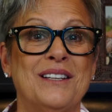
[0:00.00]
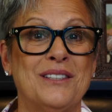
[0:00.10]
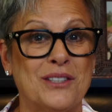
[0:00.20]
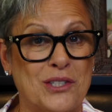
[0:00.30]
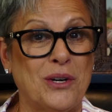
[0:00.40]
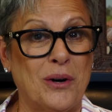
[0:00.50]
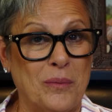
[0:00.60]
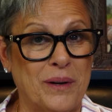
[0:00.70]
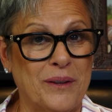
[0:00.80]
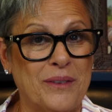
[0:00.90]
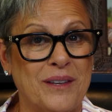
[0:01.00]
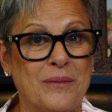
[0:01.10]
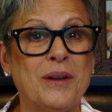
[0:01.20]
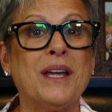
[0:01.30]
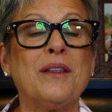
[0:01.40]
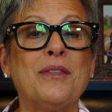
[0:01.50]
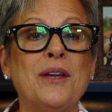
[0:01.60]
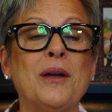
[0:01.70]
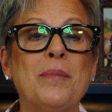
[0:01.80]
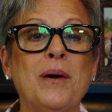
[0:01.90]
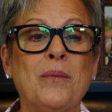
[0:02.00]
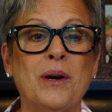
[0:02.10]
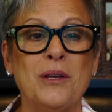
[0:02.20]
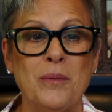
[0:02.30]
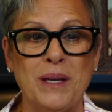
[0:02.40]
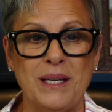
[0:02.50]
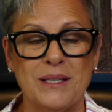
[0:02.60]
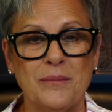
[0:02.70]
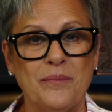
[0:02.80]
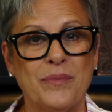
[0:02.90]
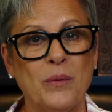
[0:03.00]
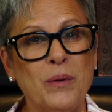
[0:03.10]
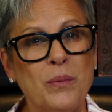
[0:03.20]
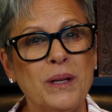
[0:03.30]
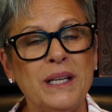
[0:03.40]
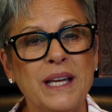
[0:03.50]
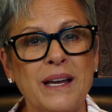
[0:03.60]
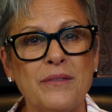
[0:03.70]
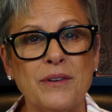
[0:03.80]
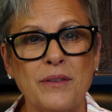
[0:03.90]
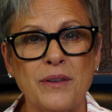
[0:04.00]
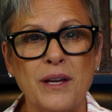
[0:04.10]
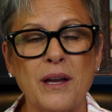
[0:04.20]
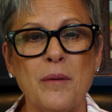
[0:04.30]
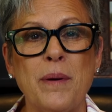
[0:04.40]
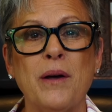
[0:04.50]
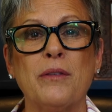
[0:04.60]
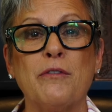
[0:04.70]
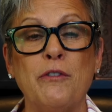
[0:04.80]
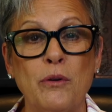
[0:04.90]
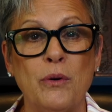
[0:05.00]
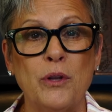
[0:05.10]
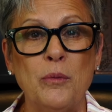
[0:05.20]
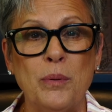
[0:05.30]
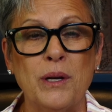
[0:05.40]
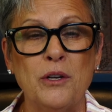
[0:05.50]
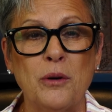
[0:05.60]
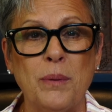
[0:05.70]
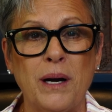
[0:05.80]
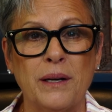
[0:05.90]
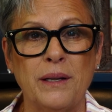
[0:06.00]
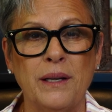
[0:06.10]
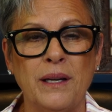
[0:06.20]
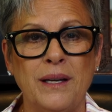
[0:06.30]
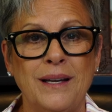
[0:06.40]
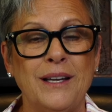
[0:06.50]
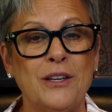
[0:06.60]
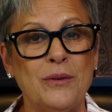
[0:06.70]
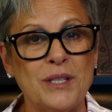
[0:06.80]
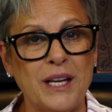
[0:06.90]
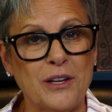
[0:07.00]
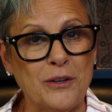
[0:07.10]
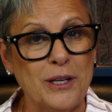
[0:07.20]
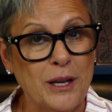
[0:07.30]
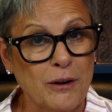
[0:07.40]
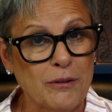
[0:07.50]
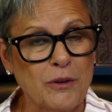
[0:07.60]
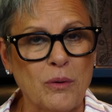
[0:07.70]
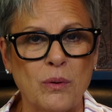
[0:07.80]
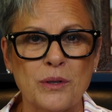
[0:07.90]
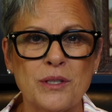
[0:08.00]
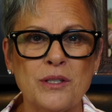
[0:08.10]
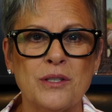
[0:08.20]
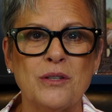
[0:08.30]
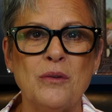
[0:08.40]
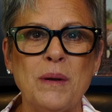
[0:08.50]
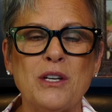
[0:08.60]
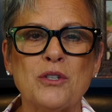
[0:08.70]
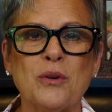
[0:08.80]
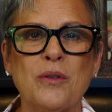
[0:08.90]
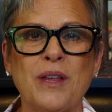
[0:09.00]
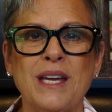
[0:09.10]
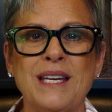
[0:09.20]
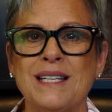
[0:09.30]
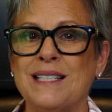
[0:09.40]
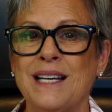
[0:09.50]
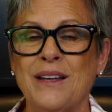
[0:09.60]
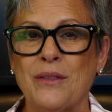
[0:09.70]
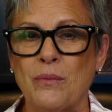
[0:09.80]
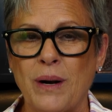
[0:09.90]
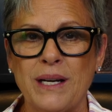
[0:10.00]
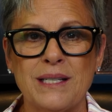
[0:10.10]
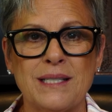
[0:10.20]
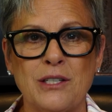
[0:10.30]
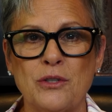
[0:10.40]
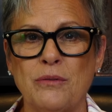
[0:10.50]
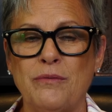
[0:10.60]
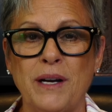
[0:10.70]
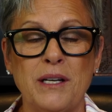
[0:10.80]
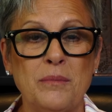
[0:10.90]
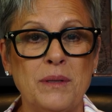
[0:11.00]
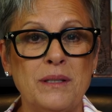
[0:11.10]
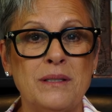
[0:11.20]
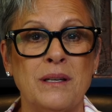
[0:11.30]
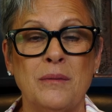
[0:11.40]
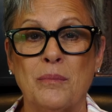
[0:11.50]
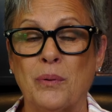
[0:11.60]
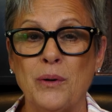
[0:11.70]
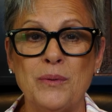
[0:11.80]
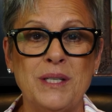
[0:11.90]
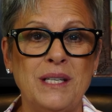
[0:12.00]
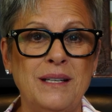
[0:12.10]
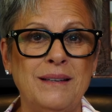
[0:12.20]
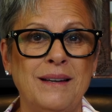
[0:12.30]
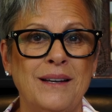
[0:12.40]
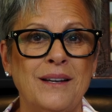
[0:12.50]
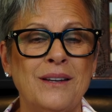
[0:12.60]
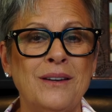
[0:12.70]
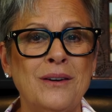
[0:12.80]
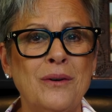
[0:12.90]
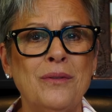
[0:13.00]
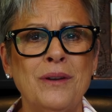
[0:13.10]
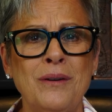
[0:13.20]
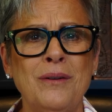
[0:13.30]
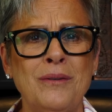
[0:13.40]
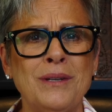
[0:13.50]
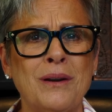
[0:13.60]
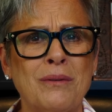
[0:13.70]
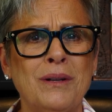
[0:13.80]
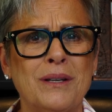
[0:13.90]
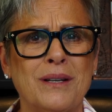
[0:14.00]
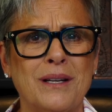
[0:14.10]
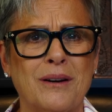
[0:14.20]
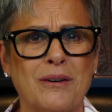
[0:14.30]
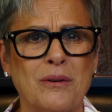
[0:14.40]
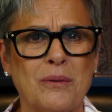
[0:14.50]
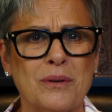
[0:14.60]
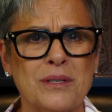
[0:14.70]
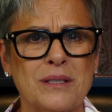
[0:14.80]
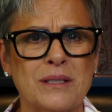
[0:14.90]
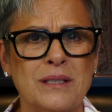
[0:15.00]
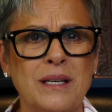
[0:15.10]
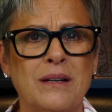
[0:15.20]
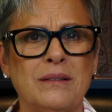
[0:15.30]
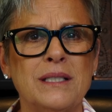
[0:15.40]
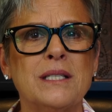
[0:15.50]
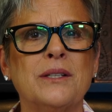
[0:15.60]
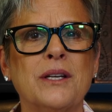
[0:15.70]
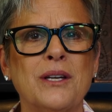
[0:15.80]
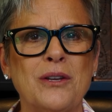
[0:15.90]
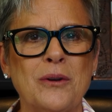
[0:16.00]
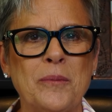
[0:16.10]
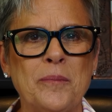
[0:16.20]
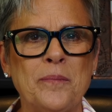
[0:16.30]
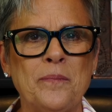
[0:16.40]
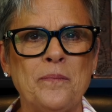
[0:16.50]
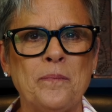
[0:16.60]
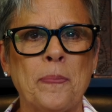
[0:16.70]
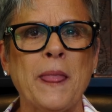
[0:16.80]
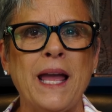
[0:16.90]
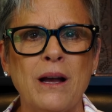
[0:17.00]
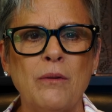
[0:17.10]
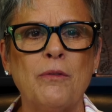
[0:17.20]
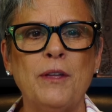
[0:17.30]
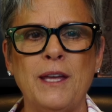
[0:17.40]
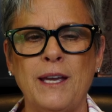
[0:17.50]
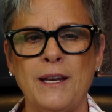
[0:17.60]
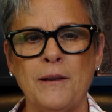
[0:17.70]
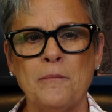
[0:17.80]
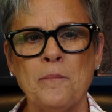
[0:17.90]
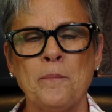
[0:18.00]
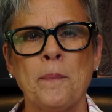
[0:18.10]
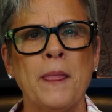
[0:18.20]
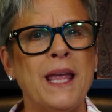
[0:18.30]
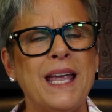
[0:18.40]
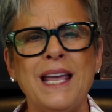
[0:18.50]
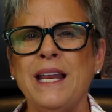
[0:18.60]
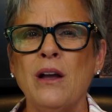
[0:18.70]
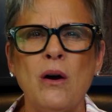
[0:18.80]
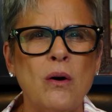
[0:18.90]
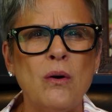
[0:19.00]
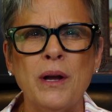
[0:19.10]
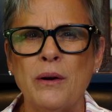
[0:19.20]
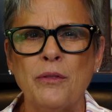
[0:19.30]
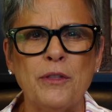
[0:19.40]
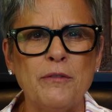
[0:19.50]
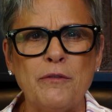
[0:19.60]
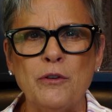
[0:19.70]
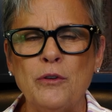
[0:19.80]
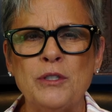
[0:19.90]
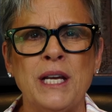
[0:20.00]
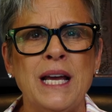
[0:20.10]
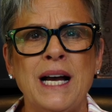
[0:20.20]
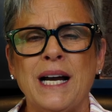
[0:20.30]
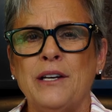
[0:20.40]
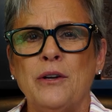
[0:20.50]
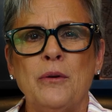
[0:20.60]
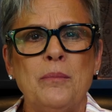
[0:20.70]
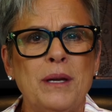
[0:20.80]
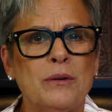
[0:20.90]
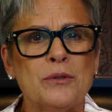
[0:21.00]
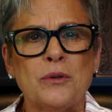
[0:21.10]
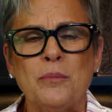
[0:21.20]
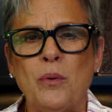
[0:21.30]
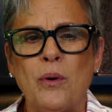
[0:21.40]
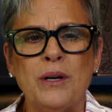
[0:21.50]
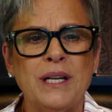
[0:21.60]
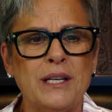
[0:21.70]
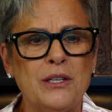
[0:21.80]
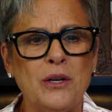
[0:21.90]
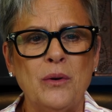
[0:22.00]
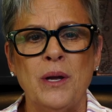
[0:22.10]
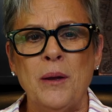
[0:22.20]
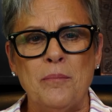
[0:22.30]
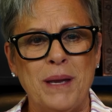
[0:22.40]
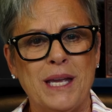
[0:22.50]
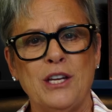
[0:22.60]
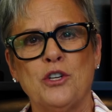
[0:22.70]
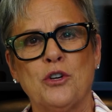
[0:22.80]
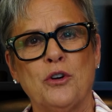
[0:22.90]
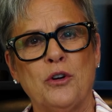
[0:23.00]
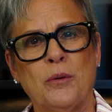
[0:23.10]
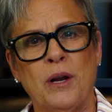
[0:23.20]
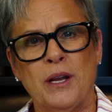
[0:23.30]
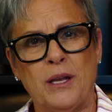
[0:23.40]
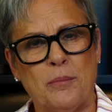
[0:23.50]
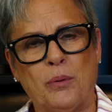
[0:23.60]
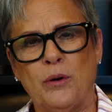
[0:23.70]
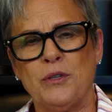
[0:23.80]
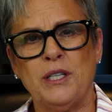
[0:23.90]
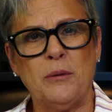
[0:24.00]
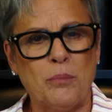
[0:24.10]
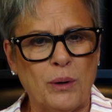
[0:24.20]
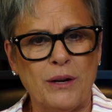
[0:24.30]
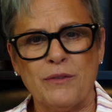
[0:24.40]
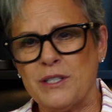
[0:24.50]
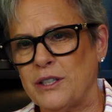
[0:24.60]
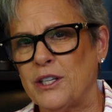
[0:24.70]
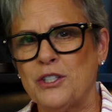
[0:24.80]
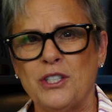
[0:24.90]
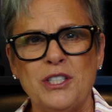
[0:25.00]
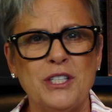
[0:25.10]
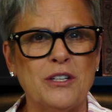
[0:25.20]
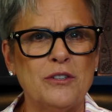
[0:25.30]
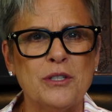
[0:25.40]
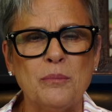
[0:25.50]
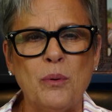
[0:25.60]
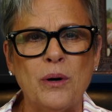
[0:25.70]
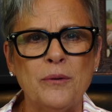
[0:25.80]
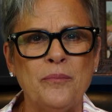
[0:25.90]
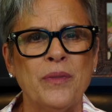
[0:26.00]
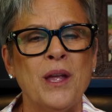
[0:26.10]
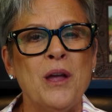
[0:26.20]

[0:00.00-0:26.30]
To start with, we got to think about what you eat. We really have to think about the fuel you put in your body. You take good care of your horses, you make sure they get the right essential vitamins, protein. You know, you take really good care of your horses. Now, let's look at you healthy eating. Eating whole, healthy foods. I know meals are important. I know making sure you get protein at breakfast, lunch, and dinner is important.